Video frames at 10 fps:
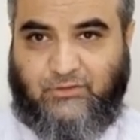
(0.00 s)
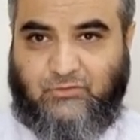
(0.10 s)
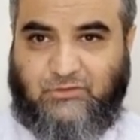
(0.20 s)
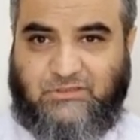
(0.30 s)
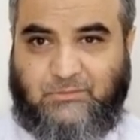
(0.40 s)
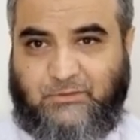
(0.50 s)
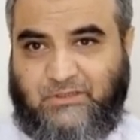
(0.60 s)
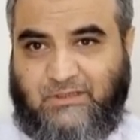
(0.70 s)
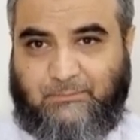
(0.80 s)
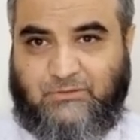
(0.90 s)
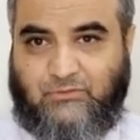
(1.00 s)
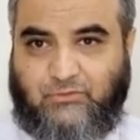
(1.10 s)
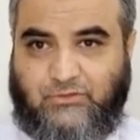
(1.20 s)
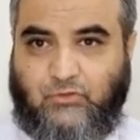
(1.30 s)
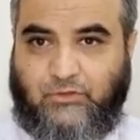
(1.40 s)
So these repeated
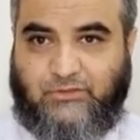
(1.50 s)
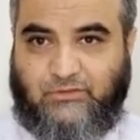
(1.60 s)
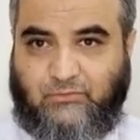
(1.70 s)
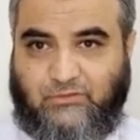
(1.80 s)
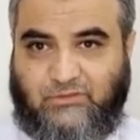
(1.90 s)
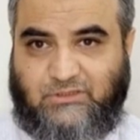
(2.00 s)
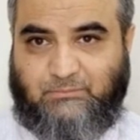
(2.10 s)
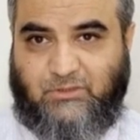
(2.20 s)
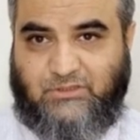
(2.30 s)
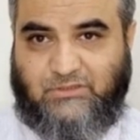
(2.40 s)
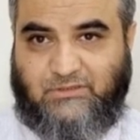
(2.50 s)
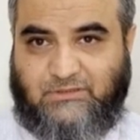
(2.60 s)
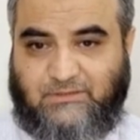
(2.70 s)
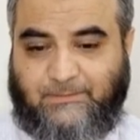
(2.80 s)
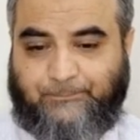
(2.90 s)
episodes continue in these patients.